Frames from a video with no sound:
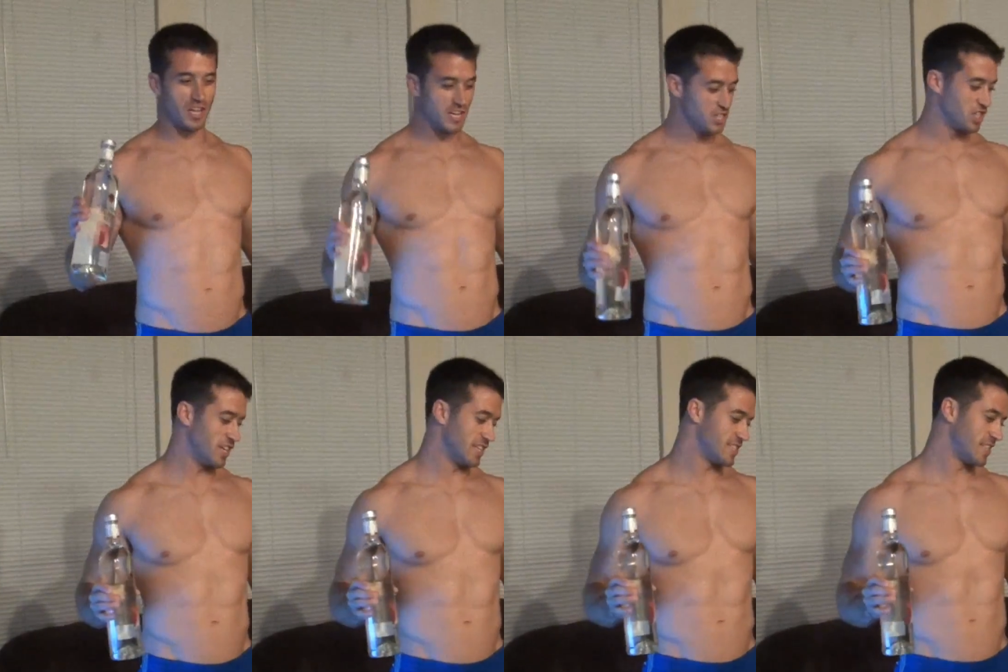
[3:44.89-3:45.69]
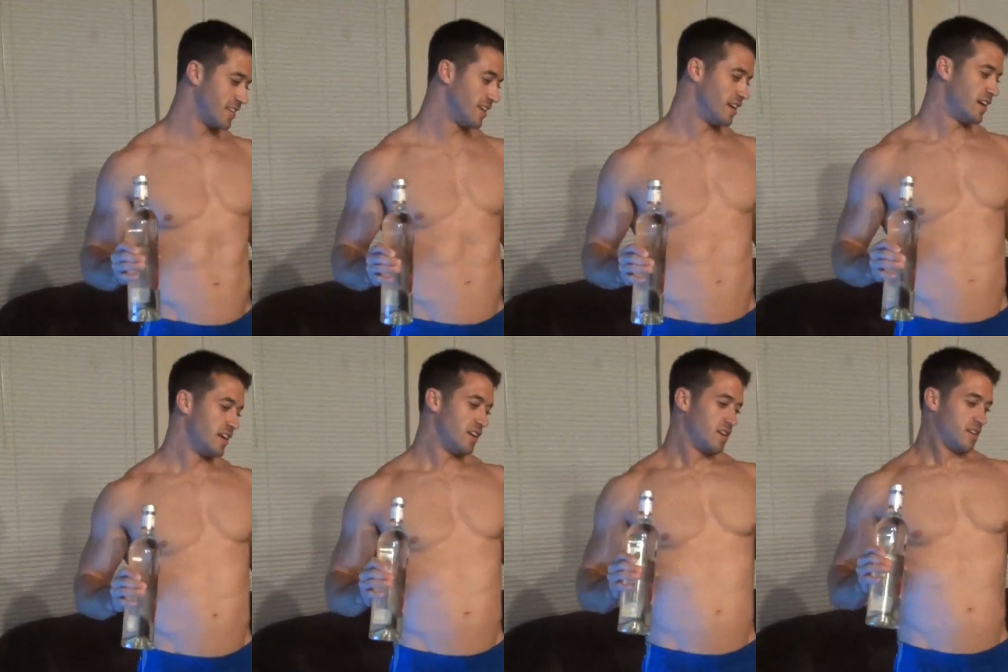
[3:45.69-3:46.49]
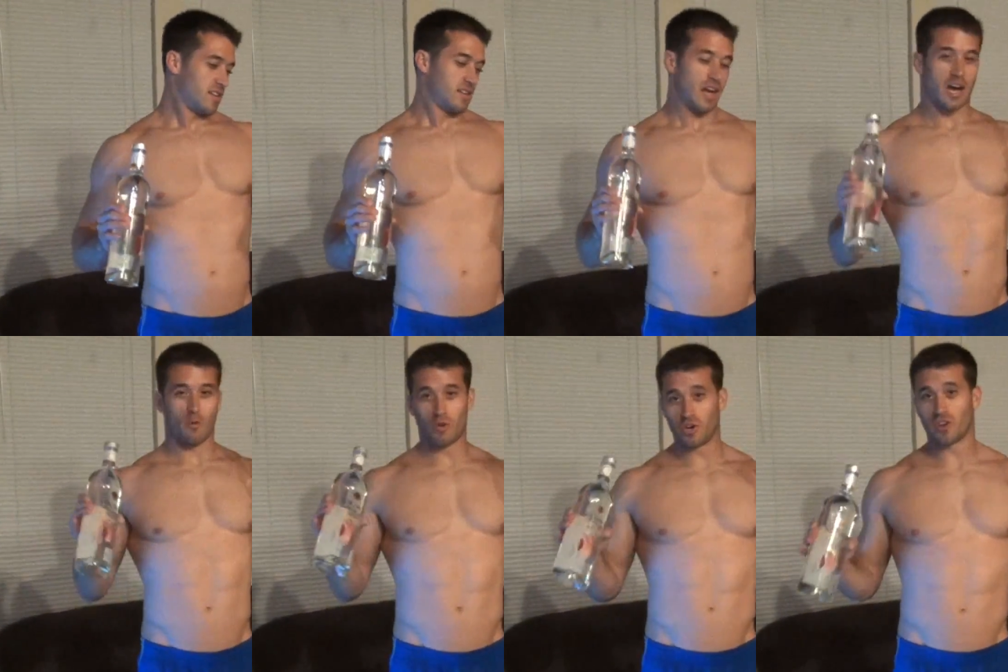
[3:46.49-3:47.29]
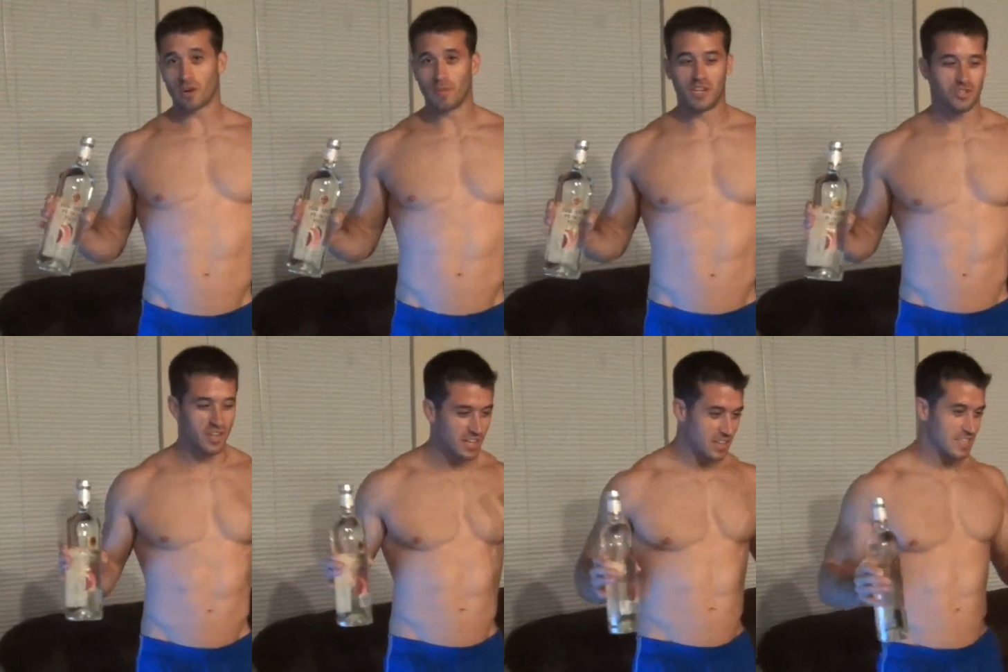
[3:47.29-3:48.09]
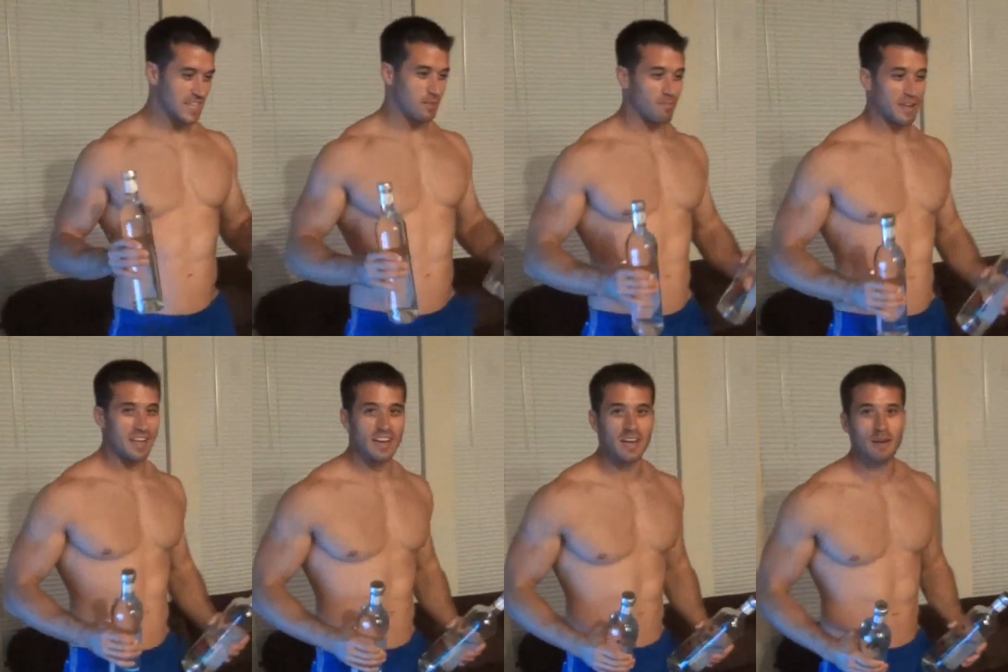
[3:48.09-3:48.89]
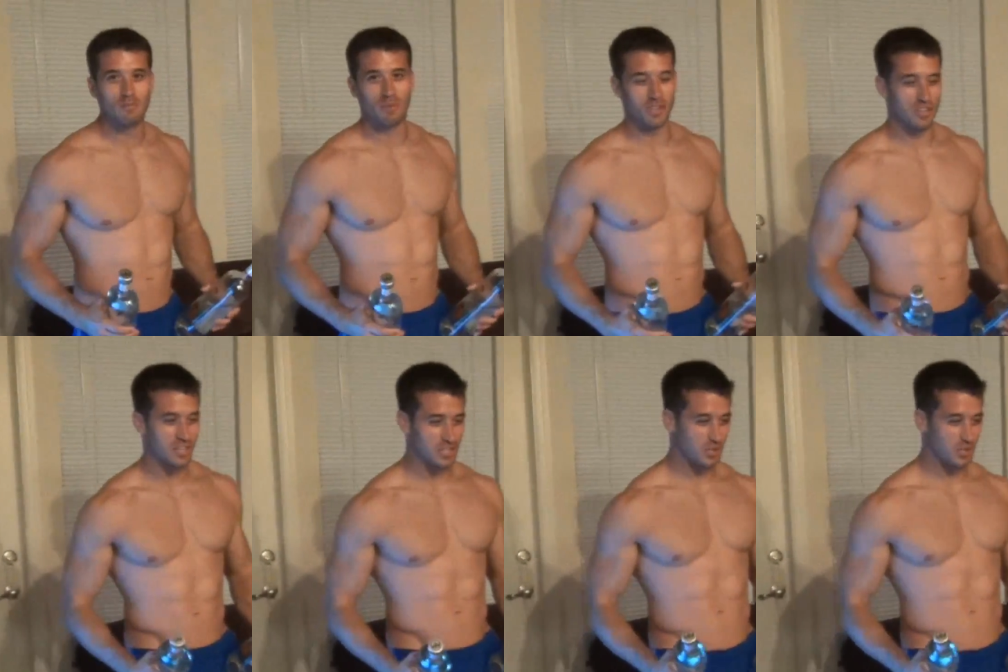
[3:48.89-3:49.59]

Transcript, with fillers: lunges. I wouldn't recommend drinking these at the beginning, but you can